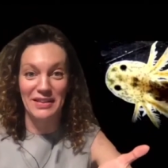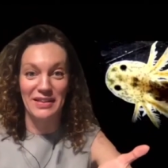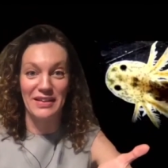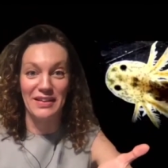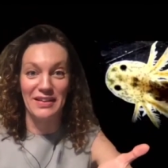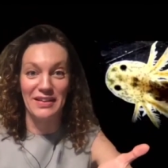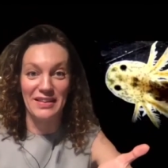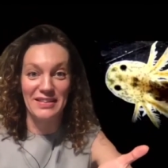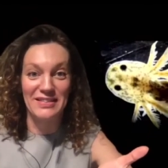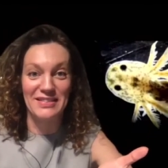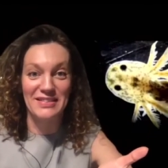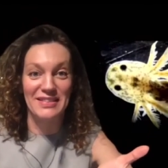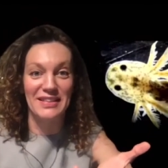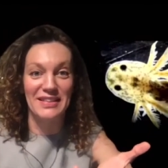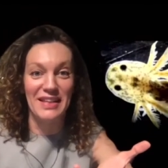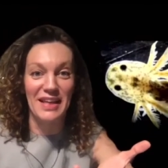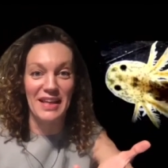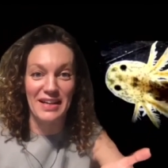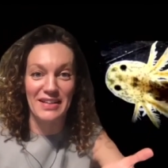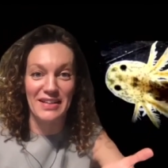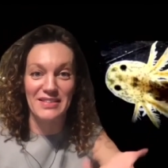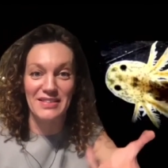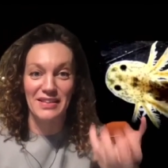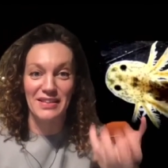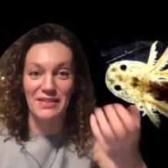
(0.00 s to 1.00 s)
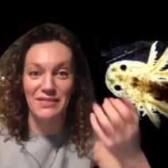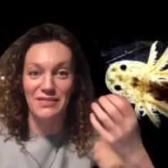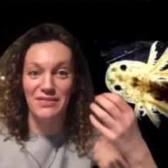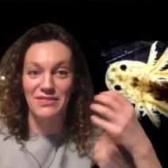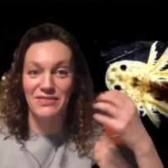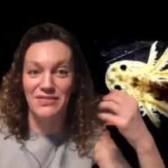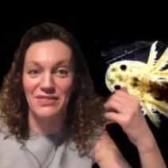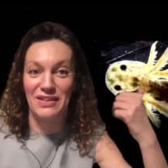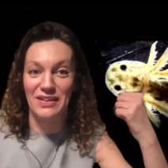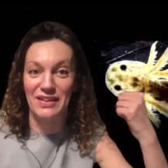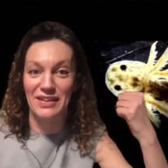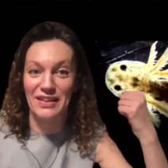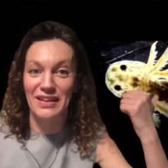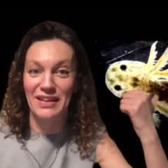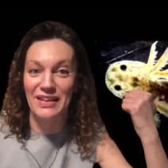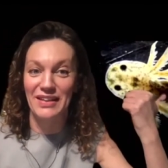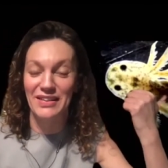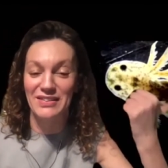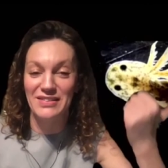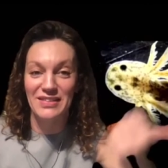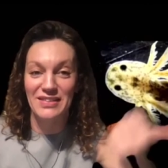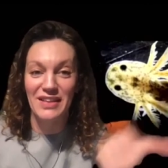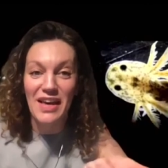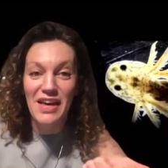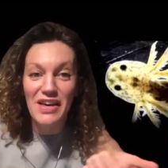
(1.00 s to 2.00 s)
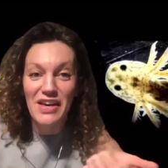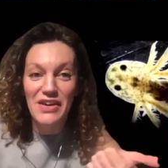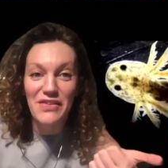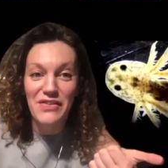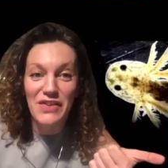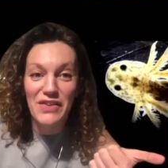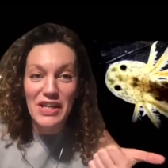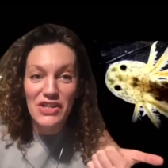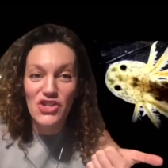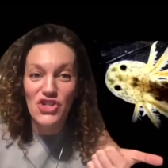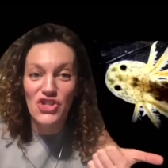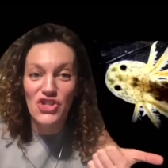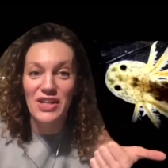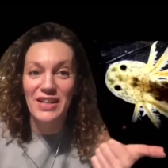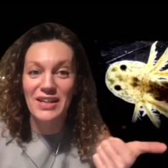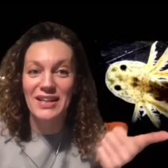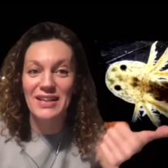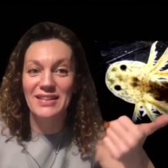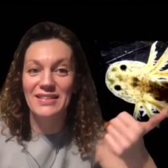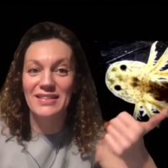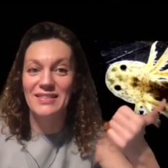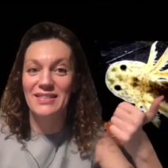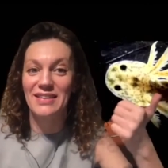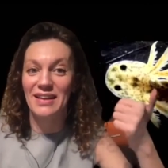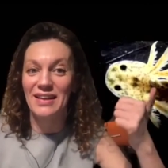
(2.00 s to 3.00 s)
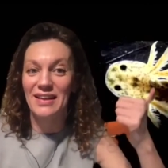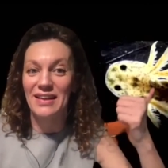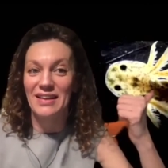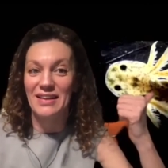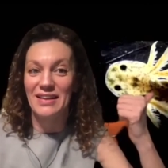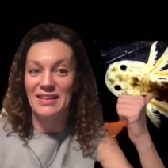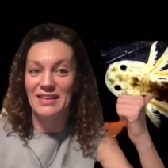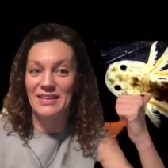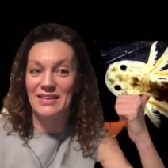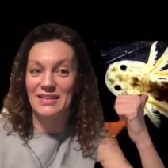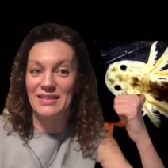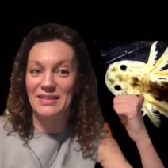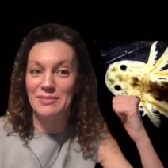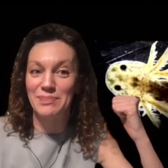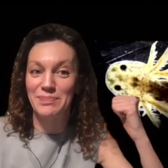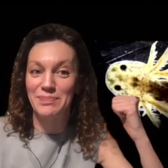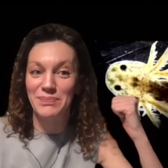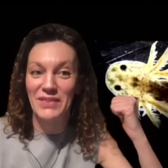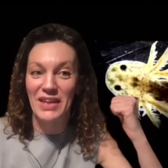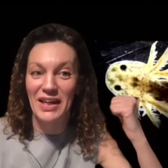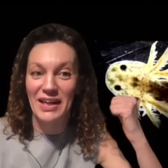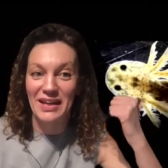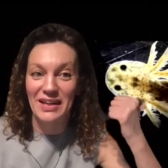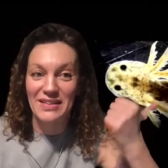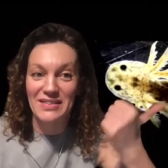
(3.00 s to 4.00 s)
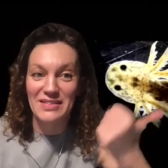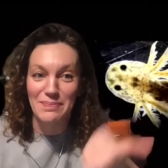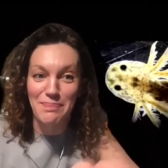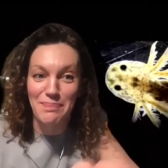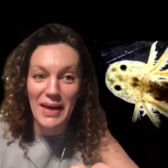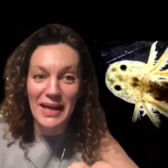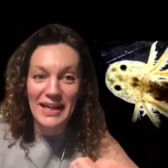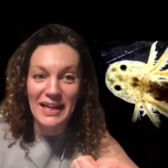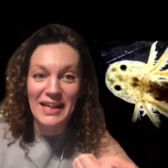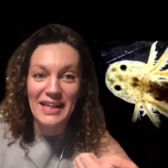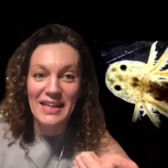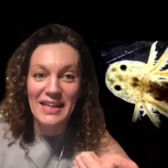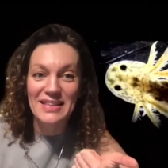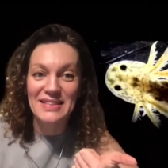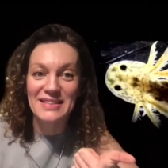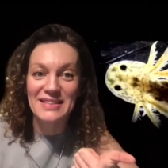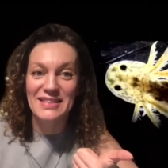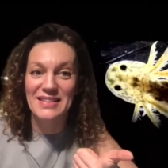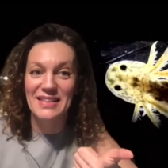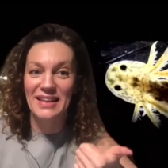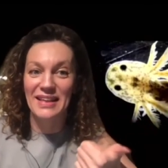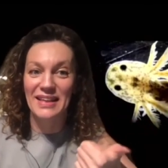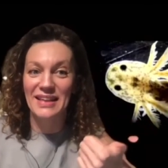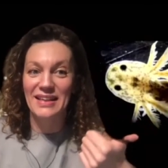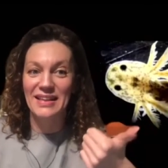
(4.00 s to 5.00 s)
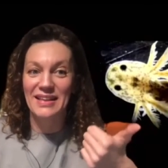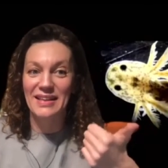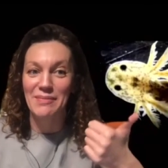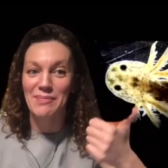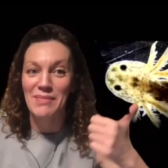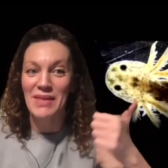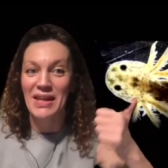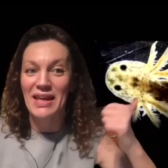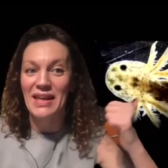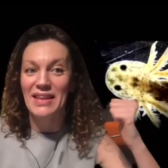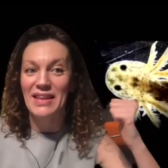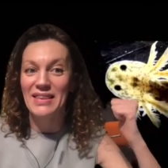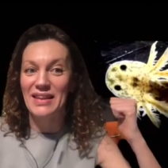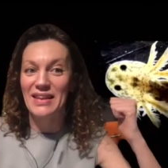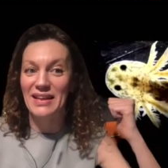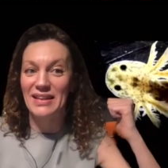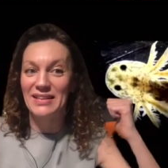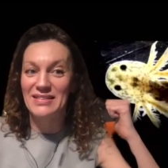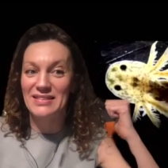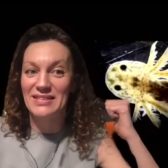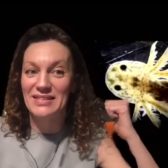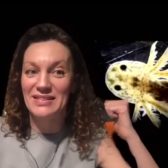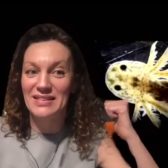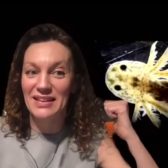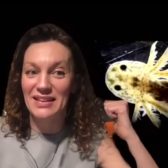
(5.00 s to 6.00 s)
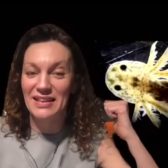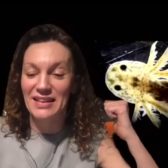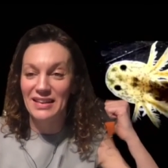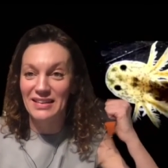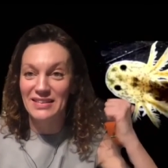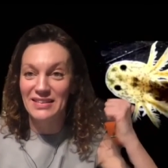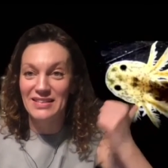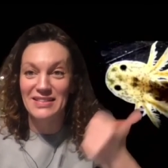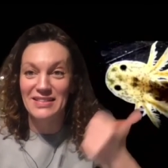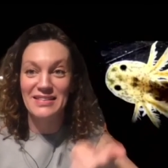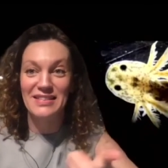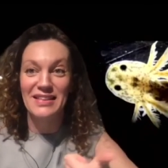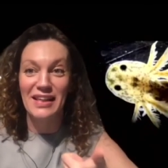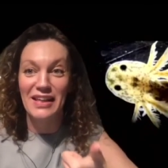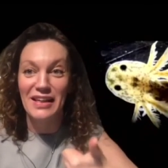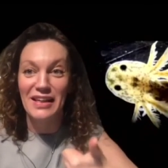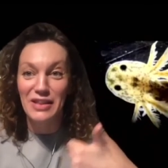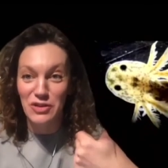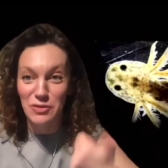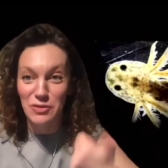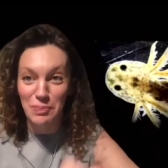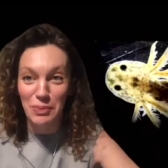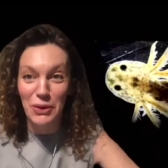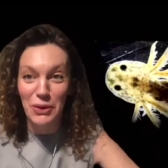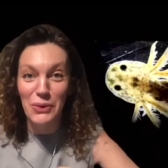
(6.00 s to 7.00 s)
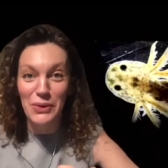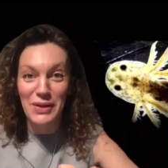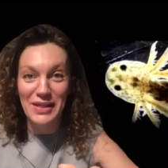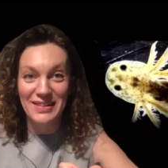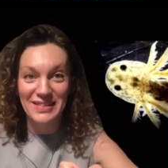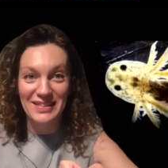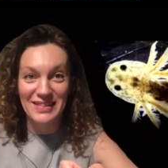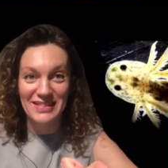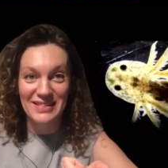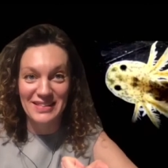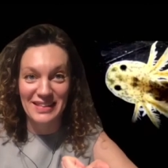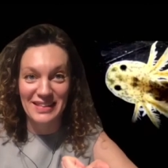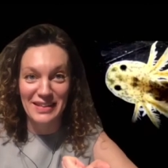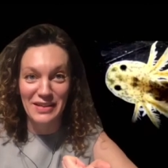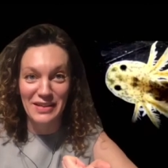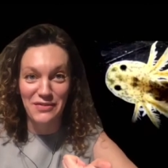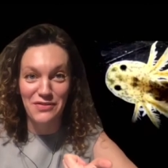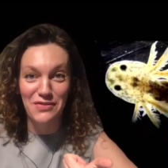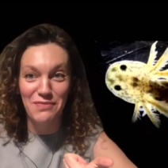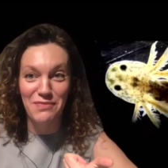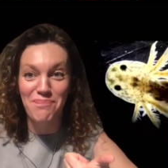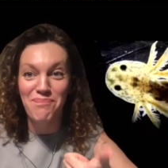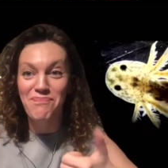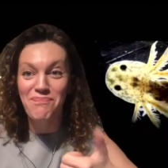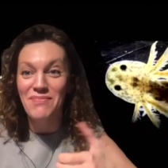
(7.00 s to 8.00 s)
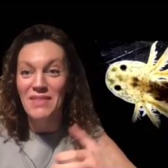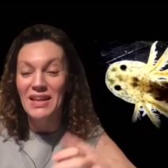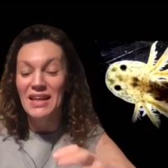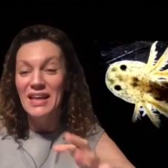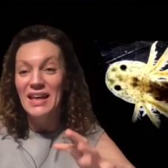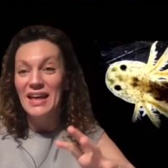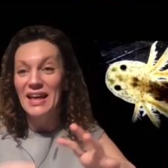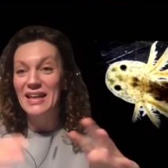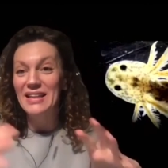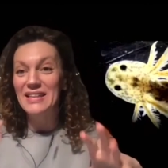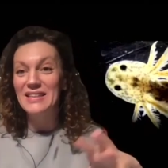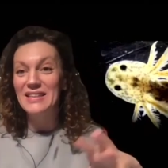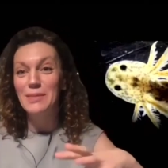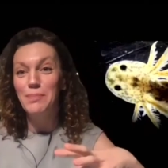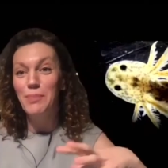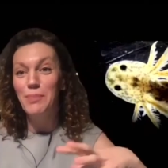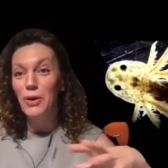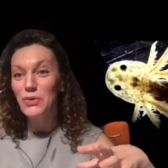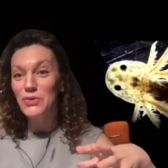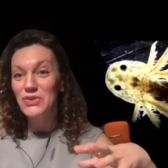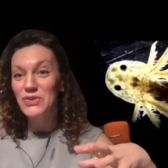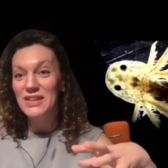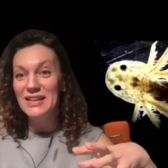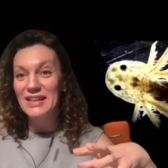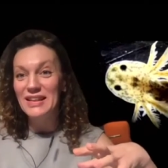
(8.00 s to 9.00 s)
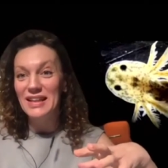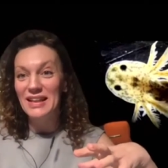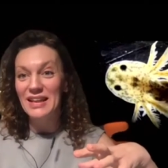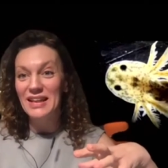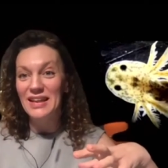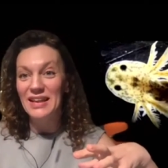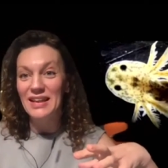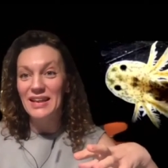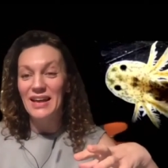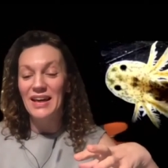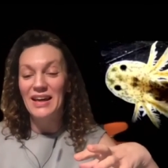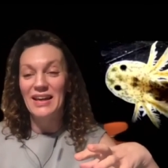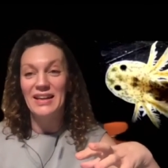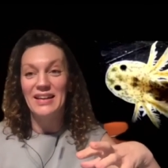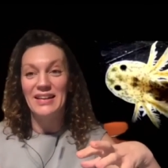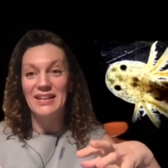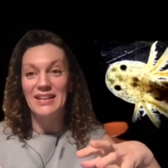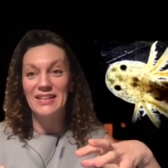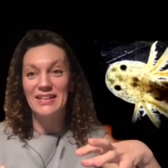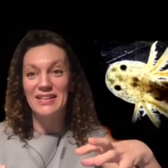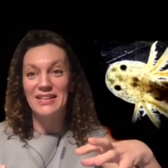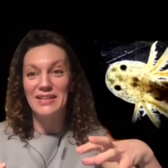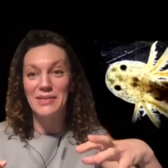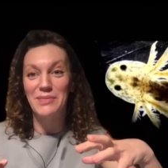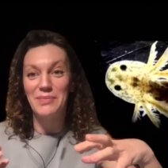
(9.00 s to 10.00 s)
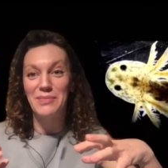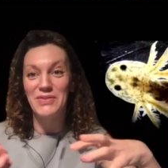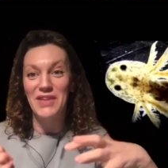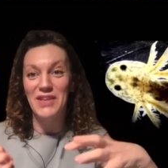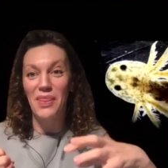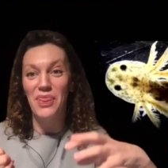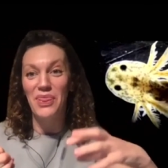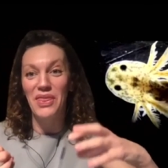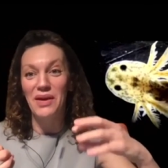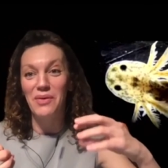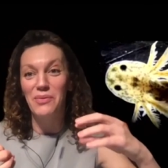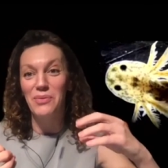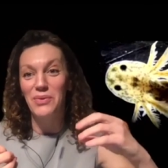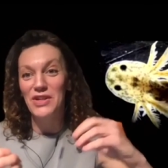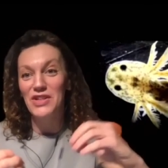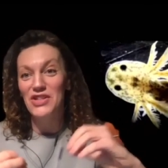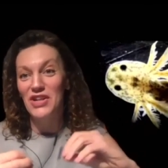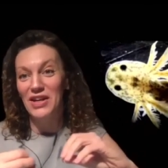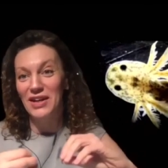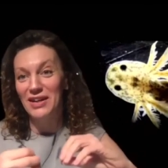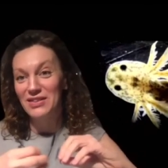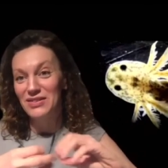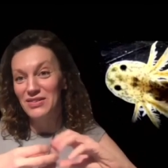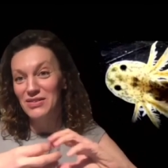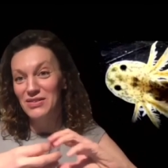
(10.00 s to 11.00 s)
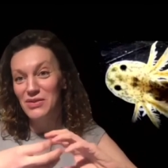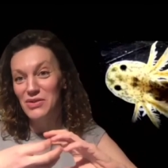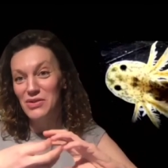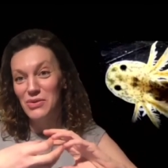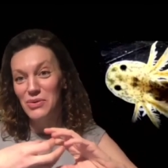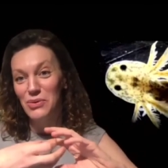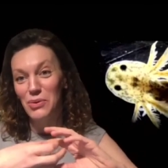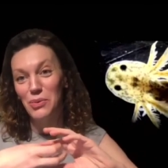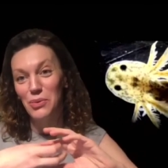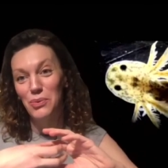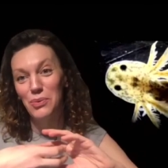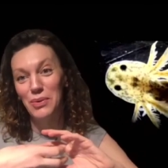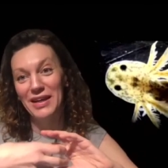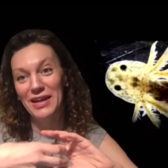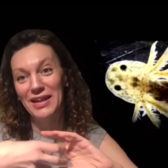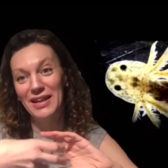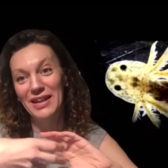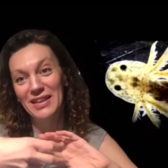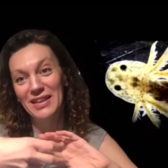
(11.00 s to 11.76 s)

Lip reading: this narrative is rigid, that it's mechanistic, that it's exploitative, and supposedly something which has to do with